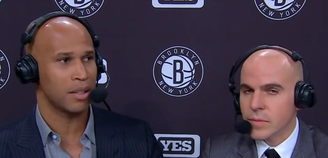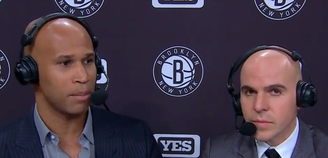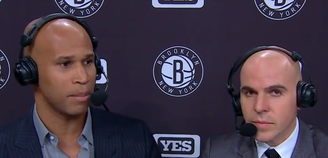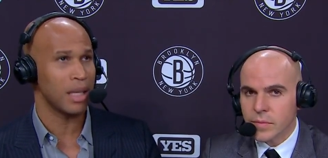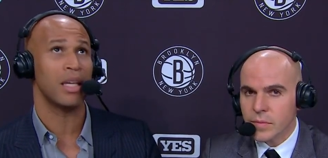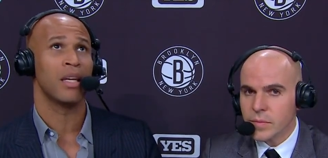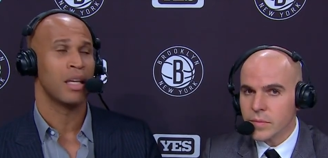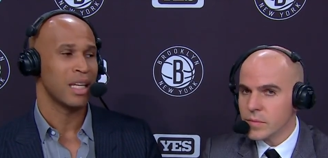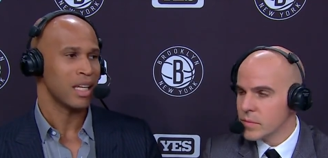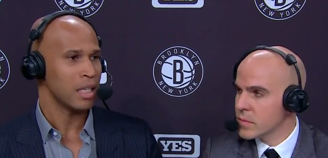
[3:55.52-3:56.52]
Speaker 1: to me,
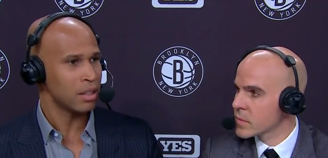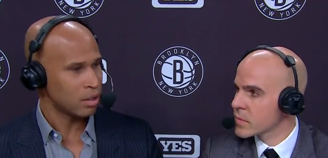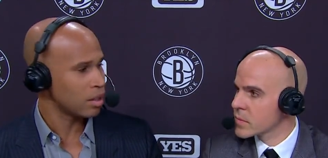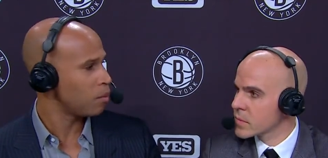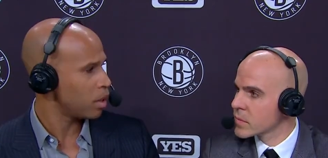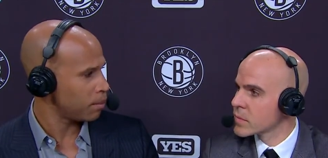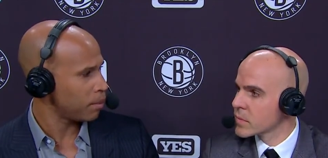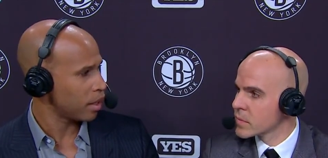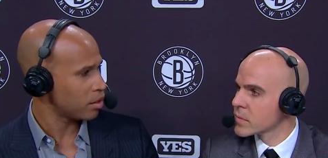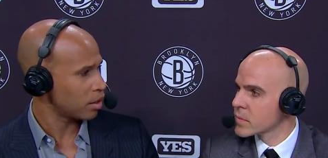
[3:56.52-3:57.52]
is somewhat
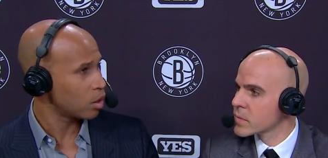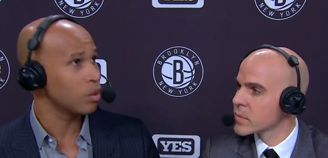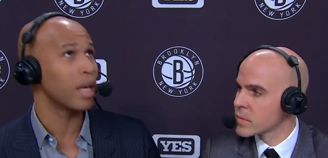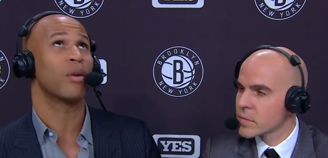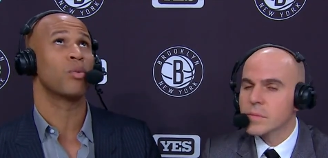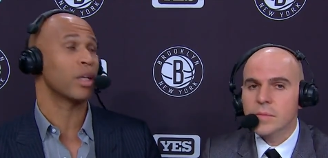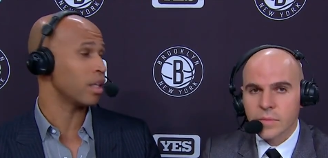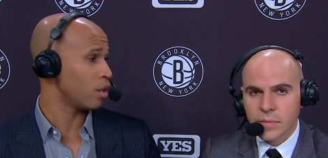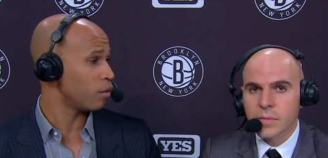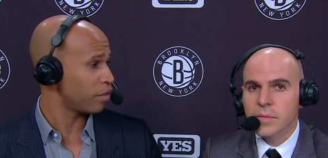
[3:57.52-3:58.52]
embarrassing. You let a
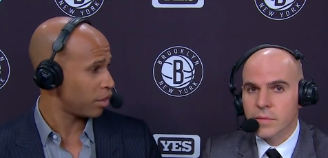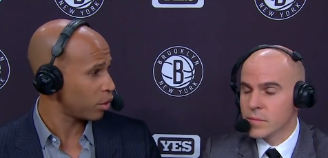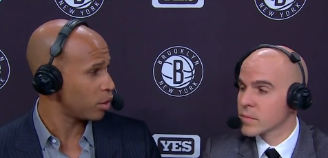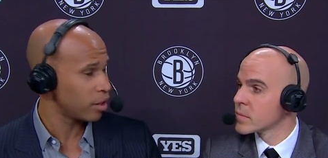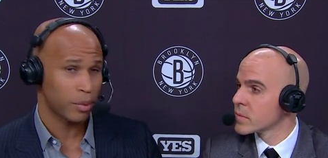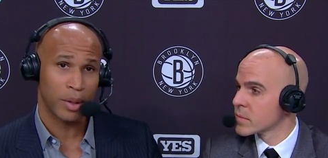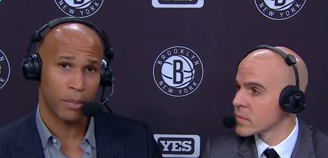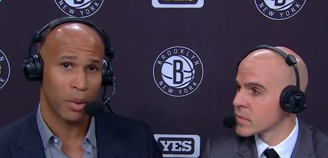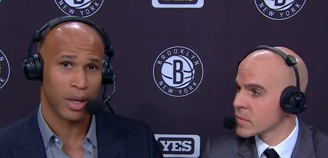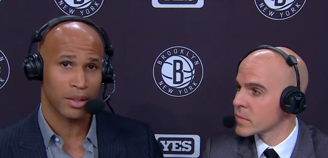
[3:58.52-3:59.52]
rookie go for 33
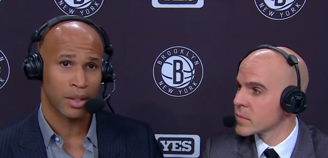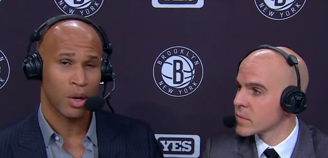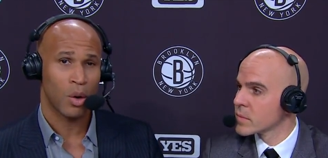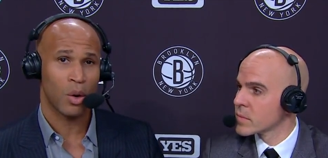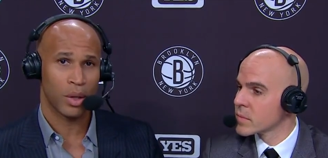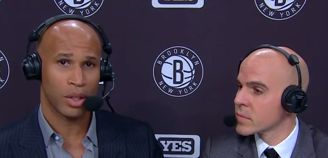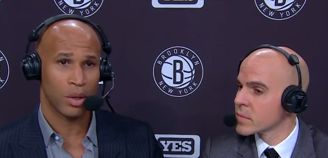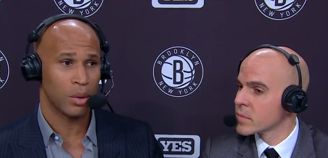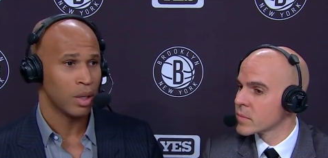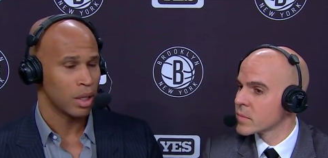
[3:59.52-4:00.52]
points on
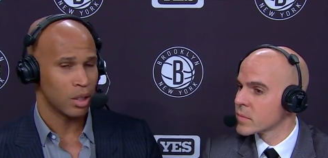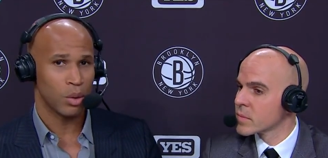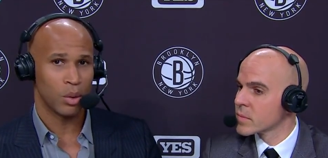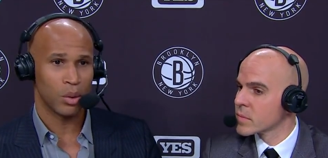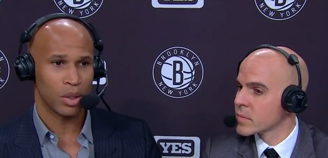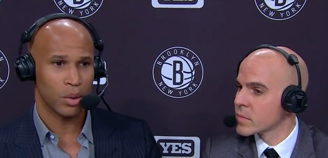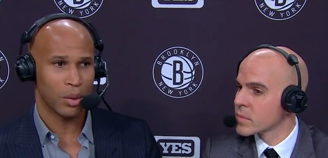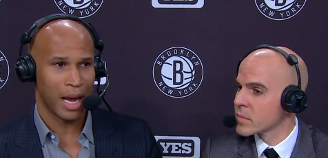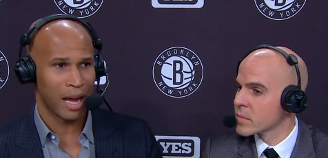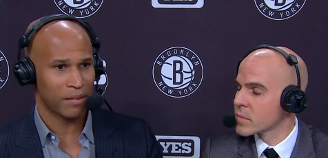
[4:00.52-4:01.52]
you. You
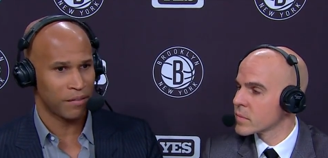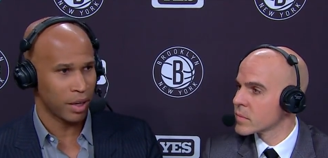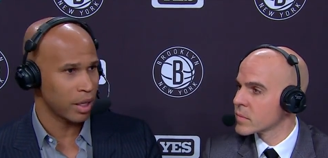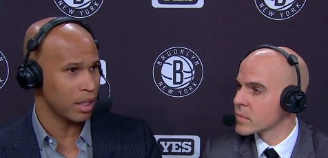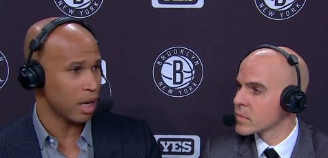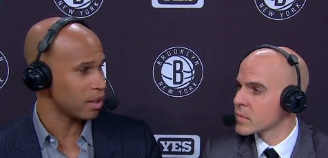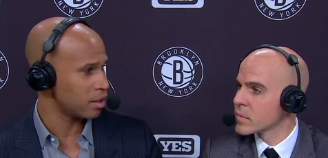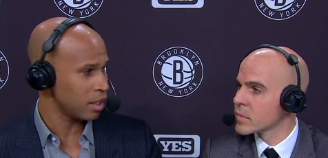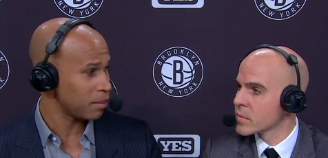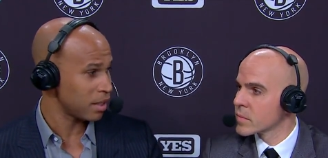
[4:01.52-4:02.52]
you have a very young
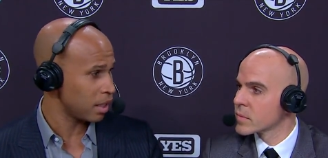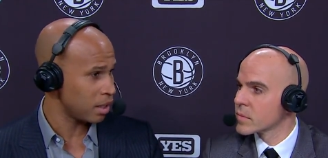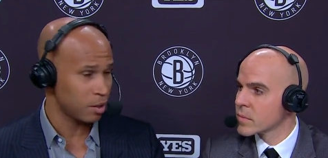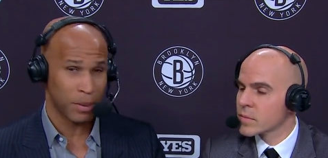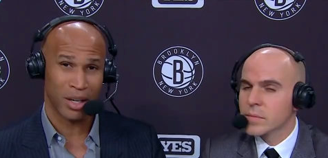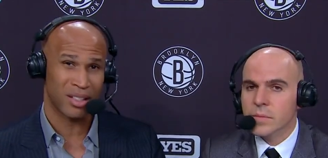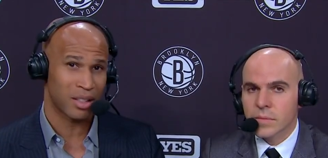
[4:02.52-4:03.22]
team that's inexperienced,